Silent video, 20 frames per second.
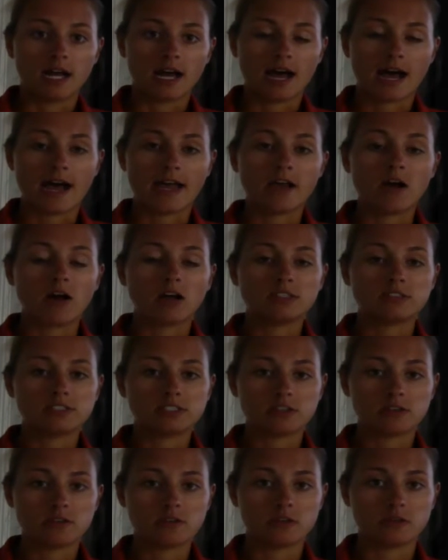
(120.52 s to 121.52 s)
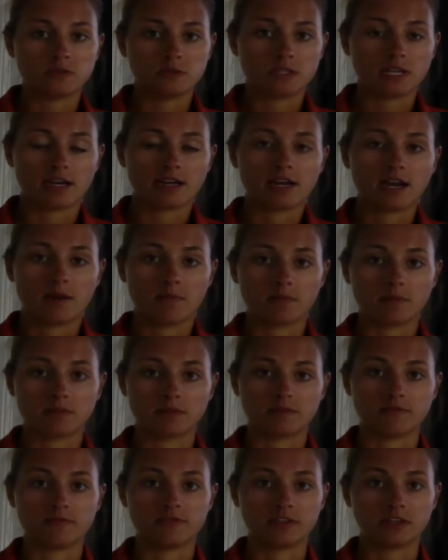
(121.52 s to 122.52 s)
I also used a couple
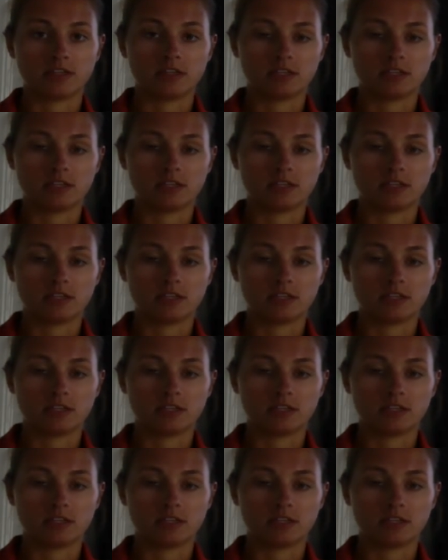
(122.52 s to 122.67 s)
of